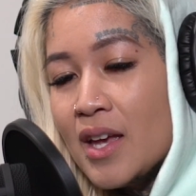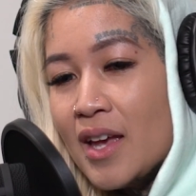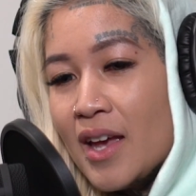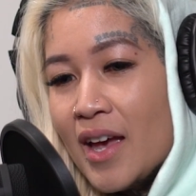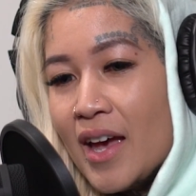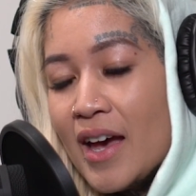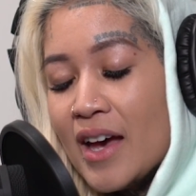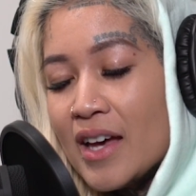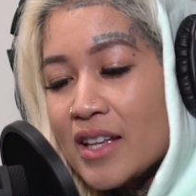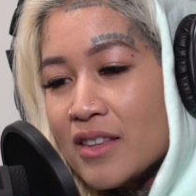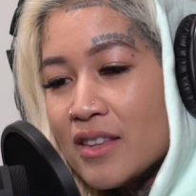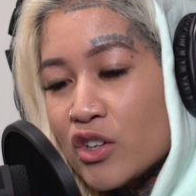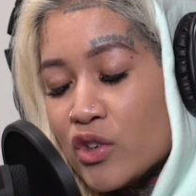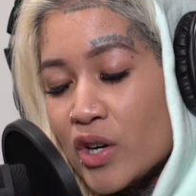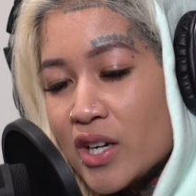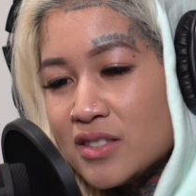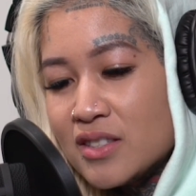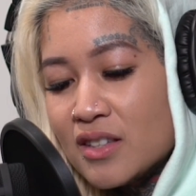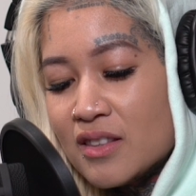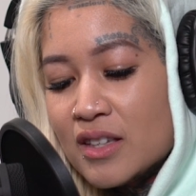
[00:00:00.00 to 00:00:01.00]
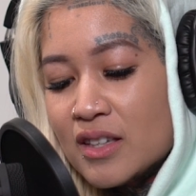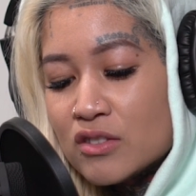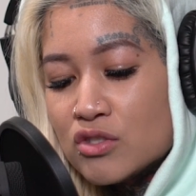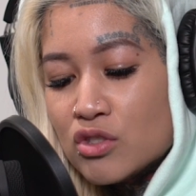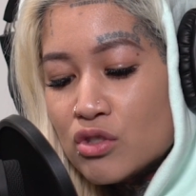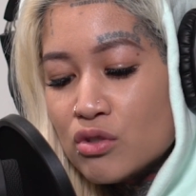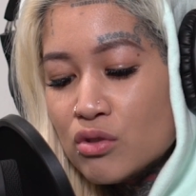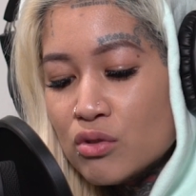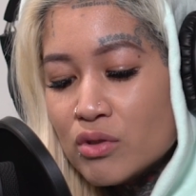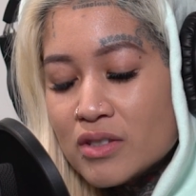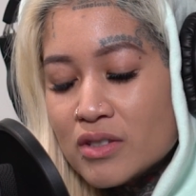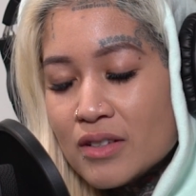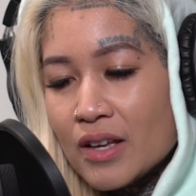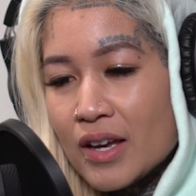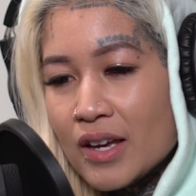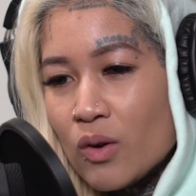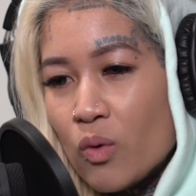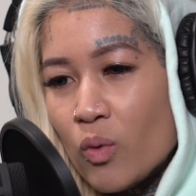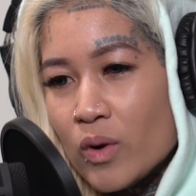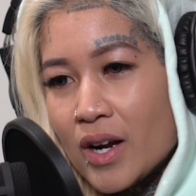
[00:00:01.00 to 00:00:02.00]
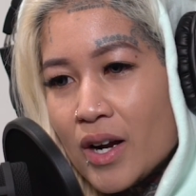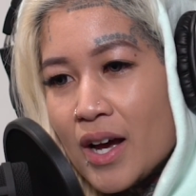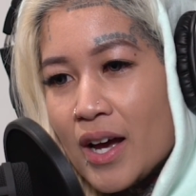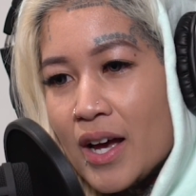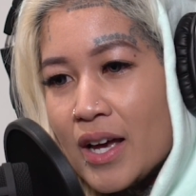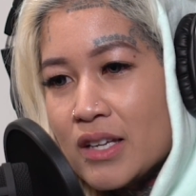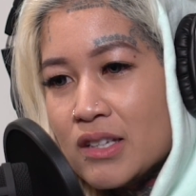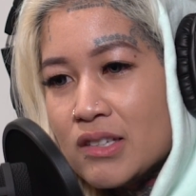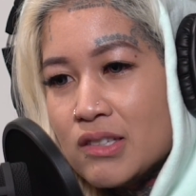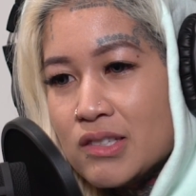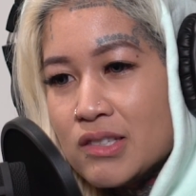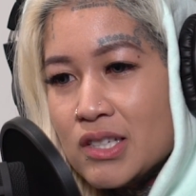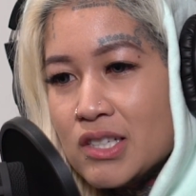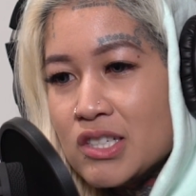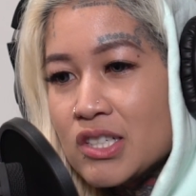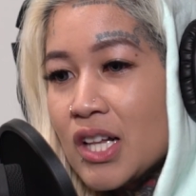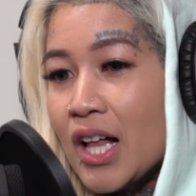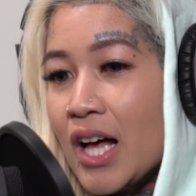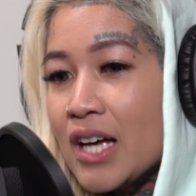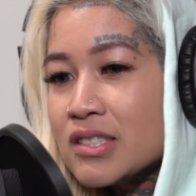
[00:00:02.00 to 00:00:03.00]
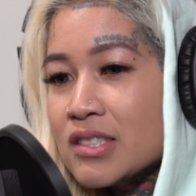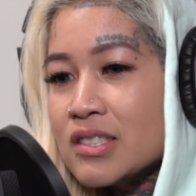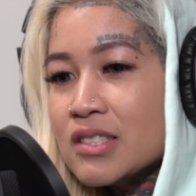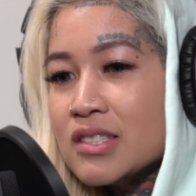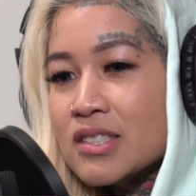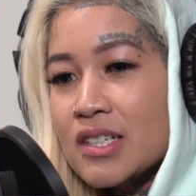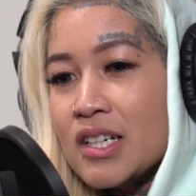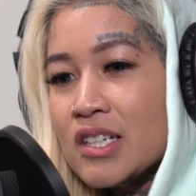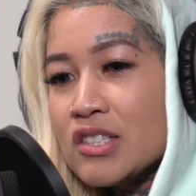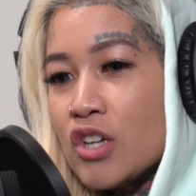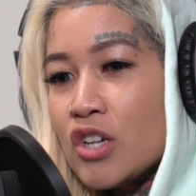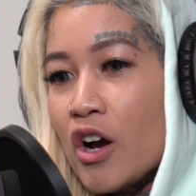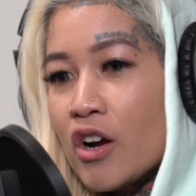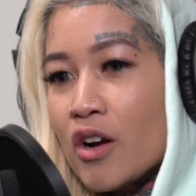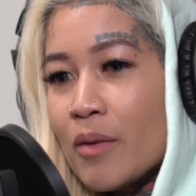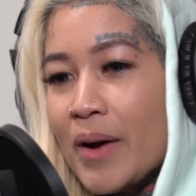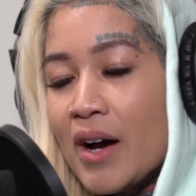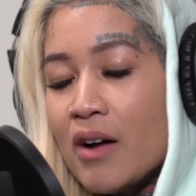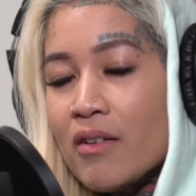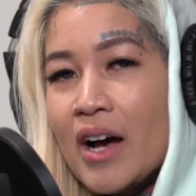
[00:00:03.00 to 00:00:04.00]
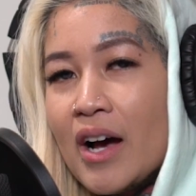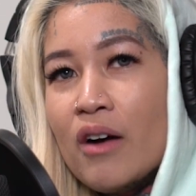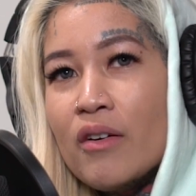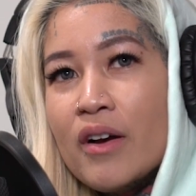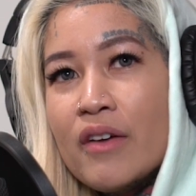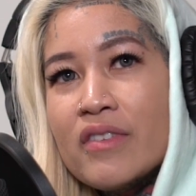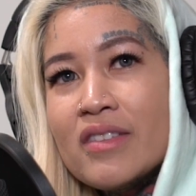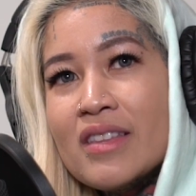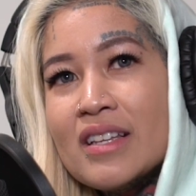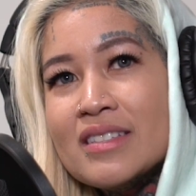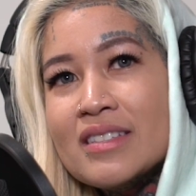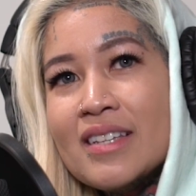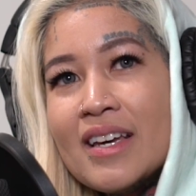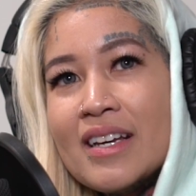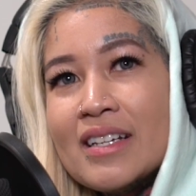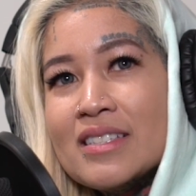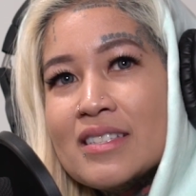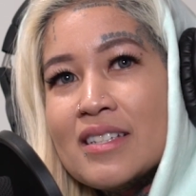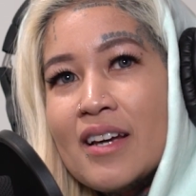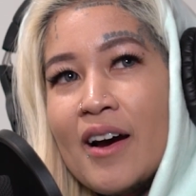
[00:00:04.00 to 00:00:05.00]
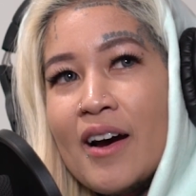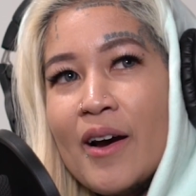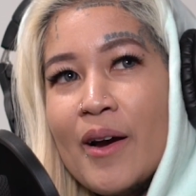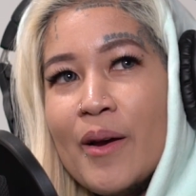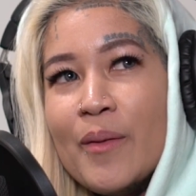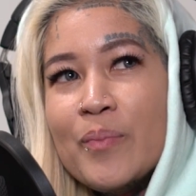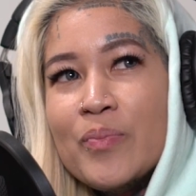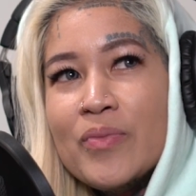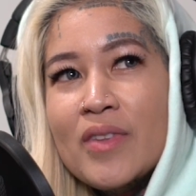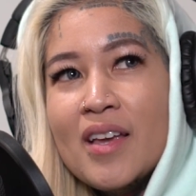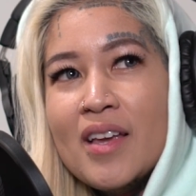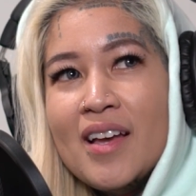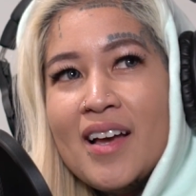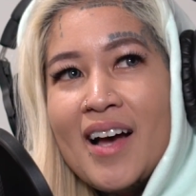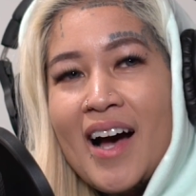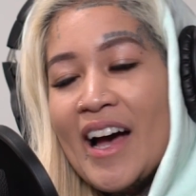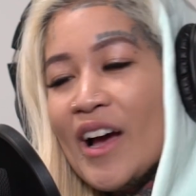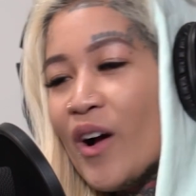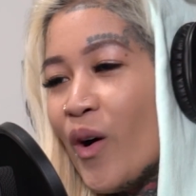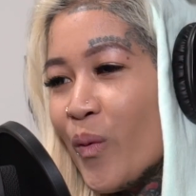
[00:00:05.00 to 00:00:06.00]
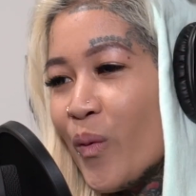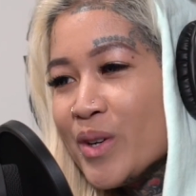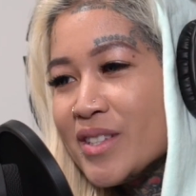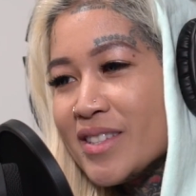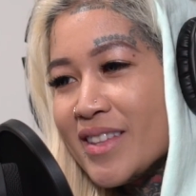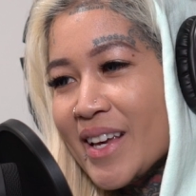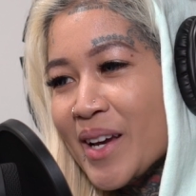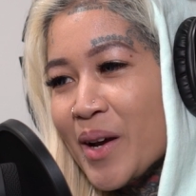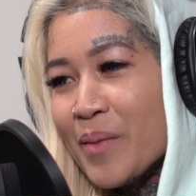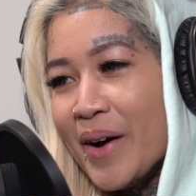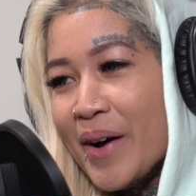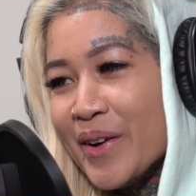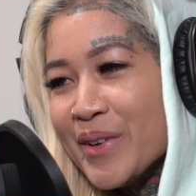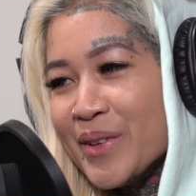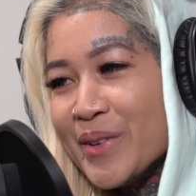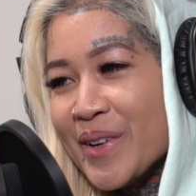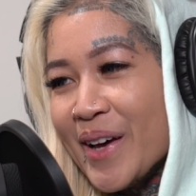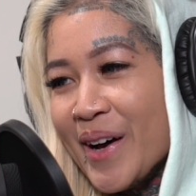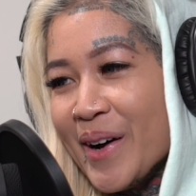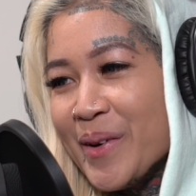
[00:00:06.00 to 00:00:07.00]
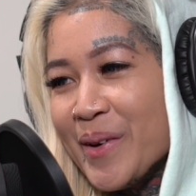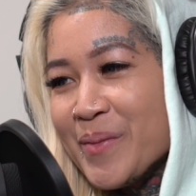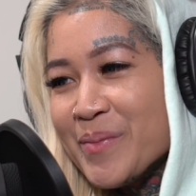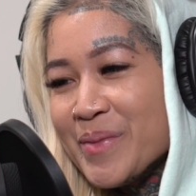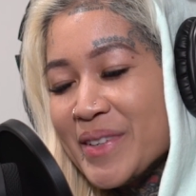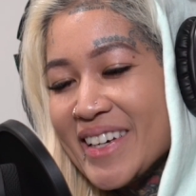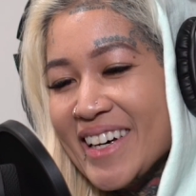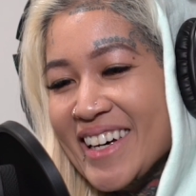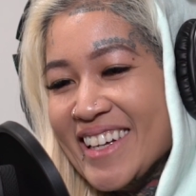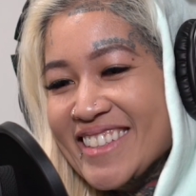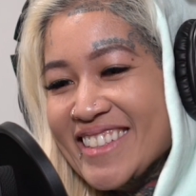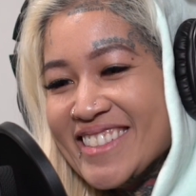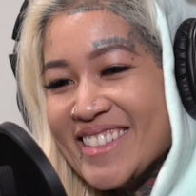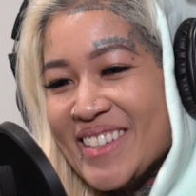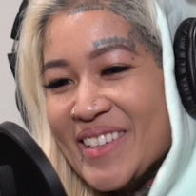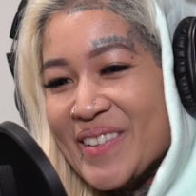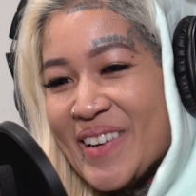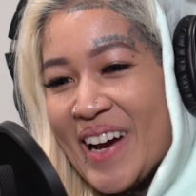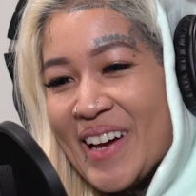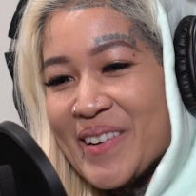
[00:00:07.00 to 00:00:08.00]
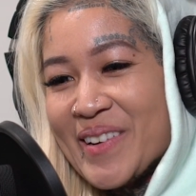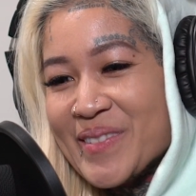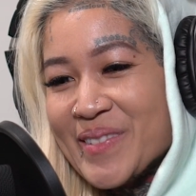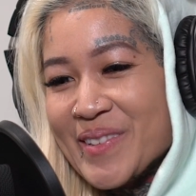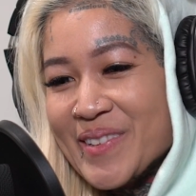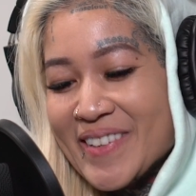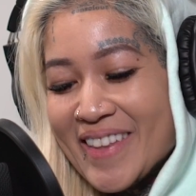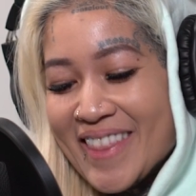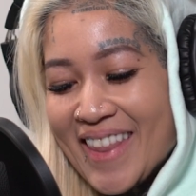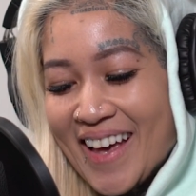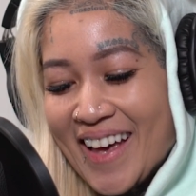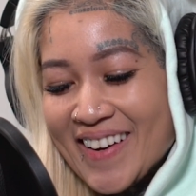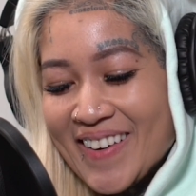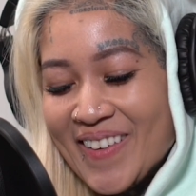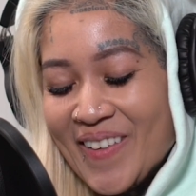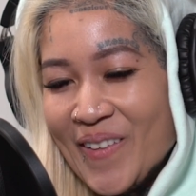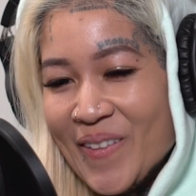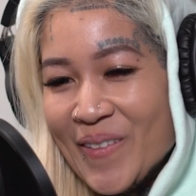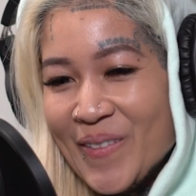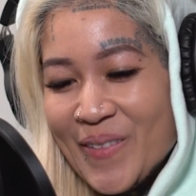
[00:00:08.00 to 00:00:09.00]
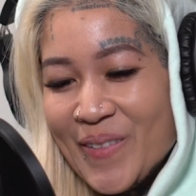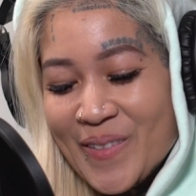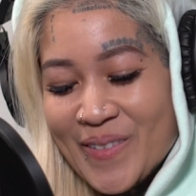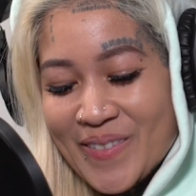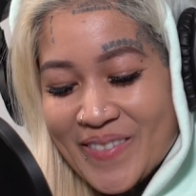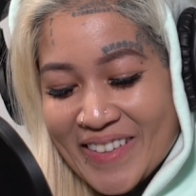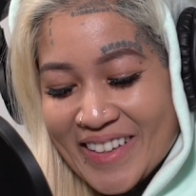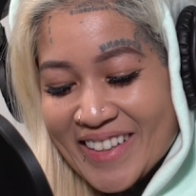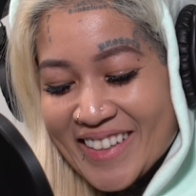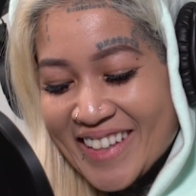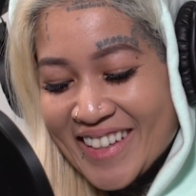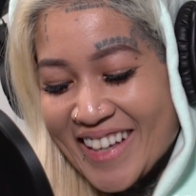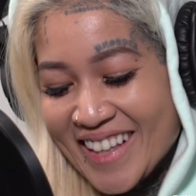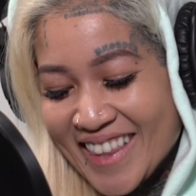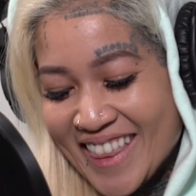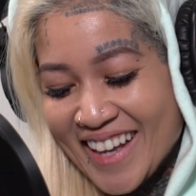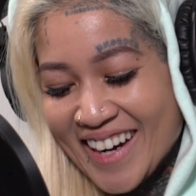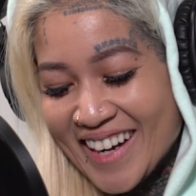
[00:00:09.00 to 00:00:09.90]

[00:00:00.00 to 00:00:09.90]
And the crazy thing too is like when I teach classes and I talk about how everything takes time, I always think about you now because you kind of ruined that whole feeling that